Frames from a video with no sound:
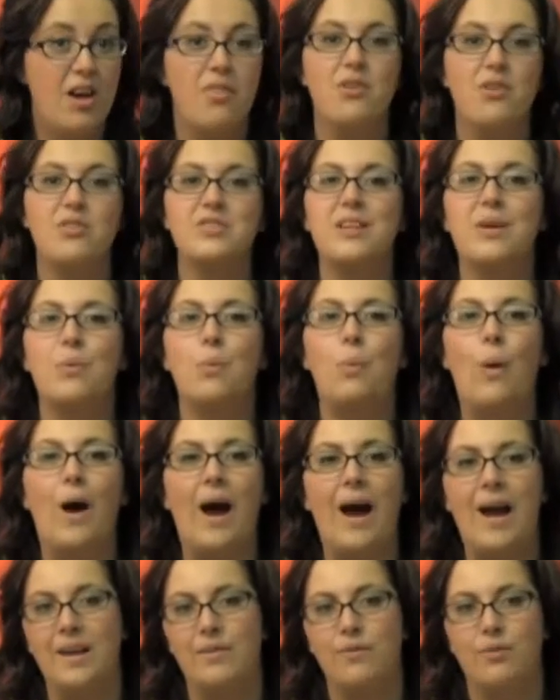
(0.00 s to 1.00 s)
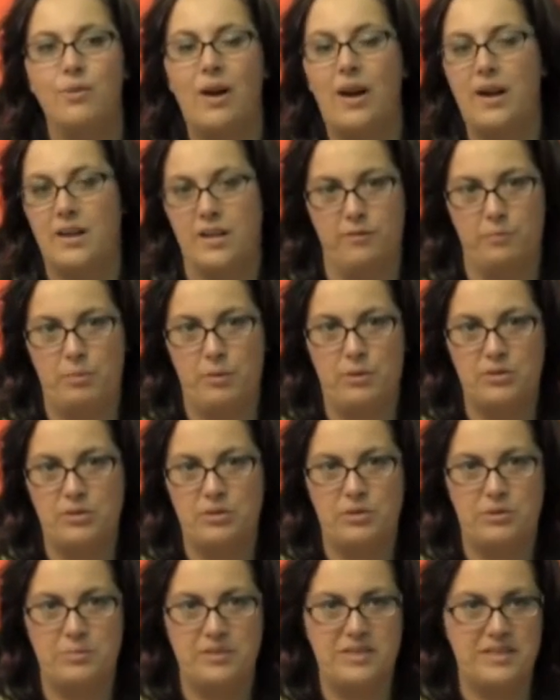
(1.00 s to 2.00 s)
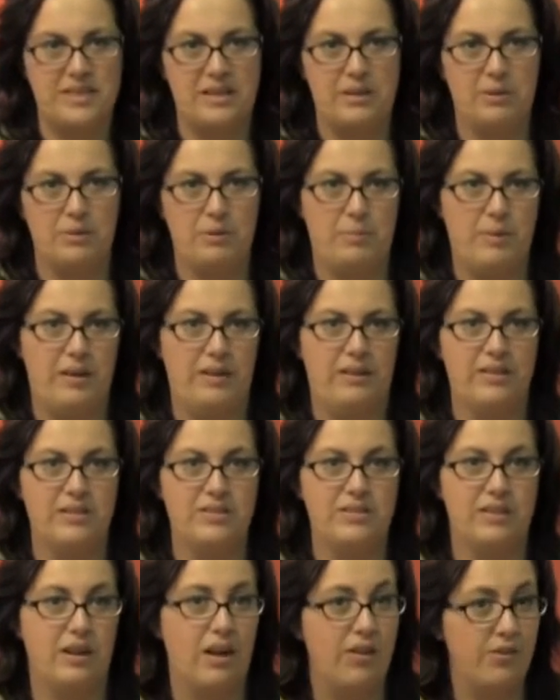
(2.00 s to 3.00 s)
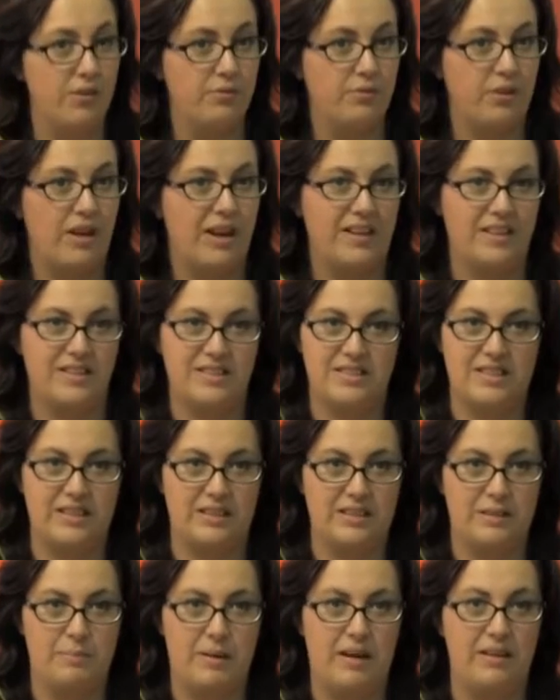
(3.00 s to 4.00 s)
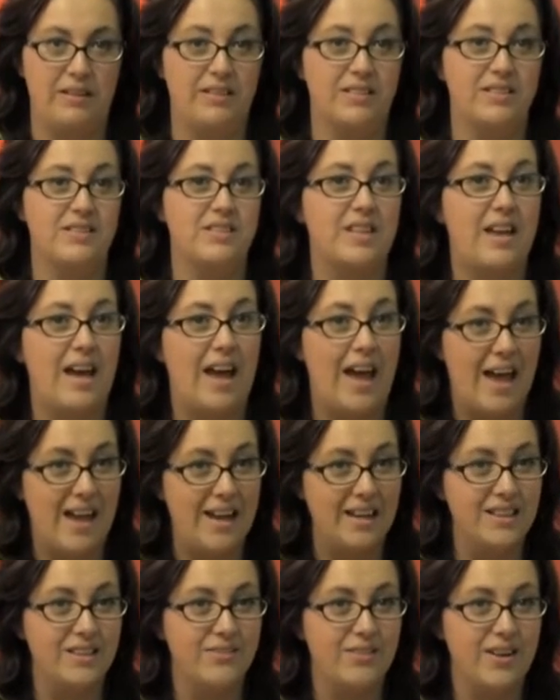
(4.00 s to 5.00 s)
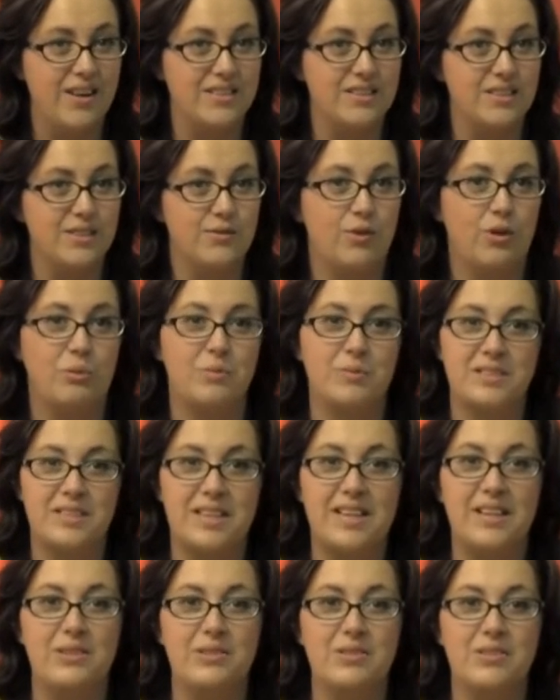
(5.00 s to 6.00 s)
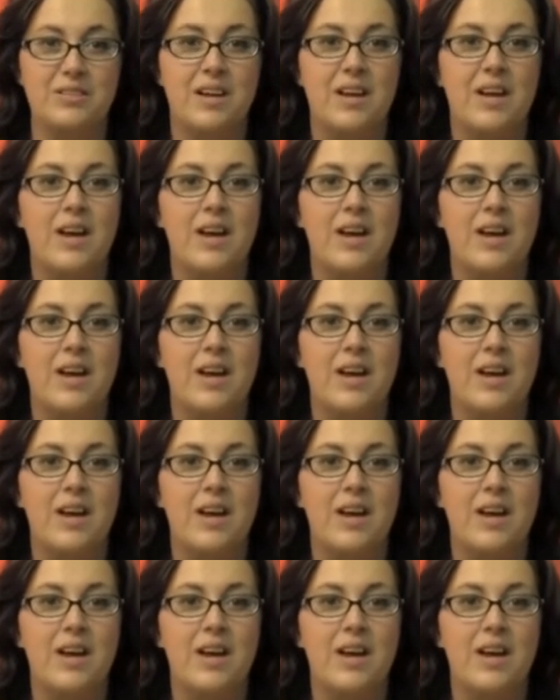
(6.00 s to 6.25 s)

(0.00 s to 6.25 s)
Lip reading: There's a wide variety of personal mosquito repellents and other flying insect repellents and devices for mosquitoes